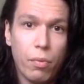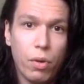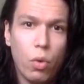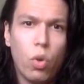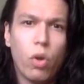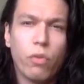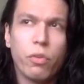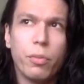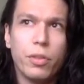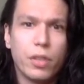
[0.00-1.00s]
all
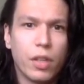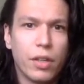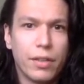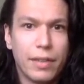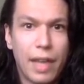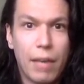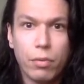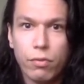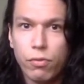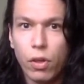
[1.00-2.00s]
contributes to kind of the ebb
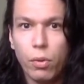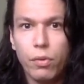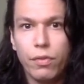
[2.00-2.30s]
and flow